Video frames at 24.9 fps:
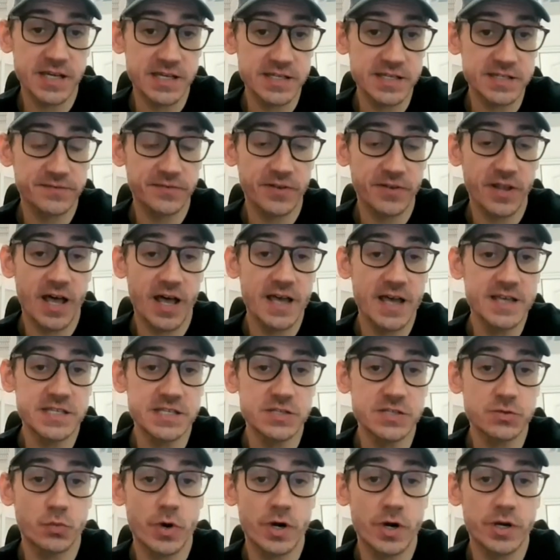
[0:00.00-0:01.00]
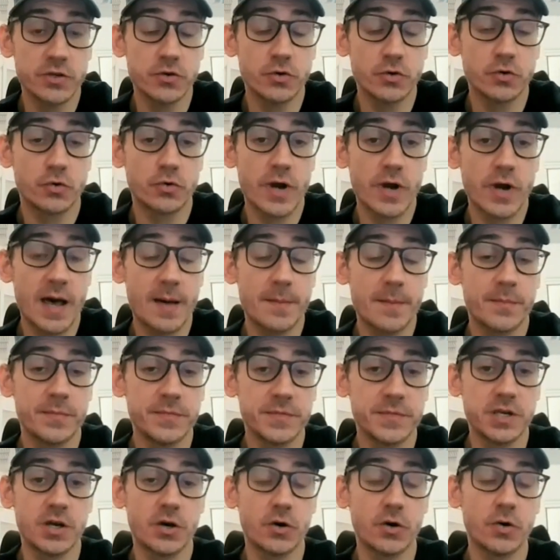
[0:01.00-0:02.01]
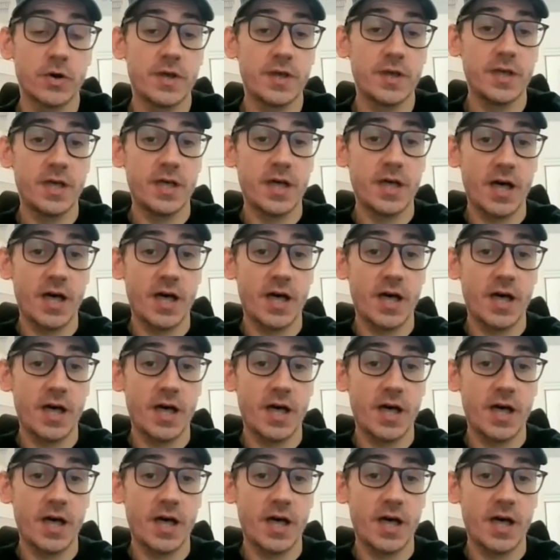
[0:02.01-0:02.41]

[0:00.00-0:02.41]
Chest flies is where you grab, you know,